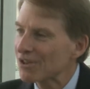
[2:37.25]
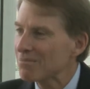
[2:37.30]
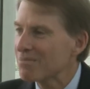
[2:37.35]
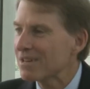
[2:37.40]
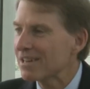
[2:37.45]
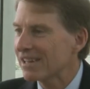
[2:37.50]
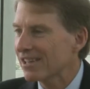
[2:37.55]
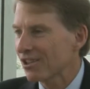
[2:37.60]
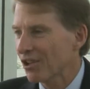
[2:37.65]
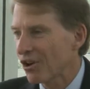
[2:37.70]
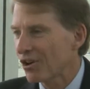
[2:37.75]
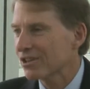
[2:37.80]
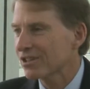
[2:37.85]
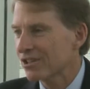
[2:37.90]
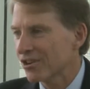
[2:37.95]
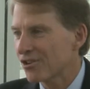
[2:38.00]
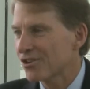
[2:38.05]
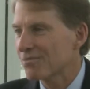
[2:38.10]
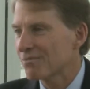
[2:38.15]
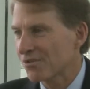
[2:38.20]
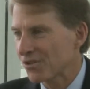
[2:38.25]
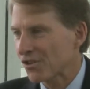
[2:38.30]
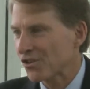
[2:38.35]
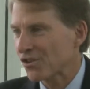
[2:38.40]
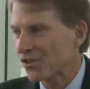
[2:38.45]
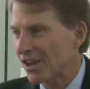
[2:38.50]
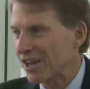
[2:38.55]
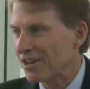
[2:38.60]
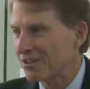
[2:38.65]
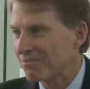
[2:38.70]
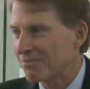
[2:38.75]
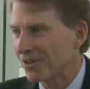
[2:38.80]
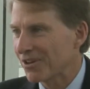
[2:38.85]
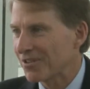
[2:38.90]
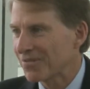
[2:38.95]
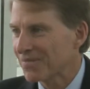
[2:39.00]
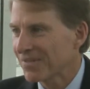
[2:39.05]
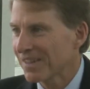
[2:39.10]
to be long-term sustainable.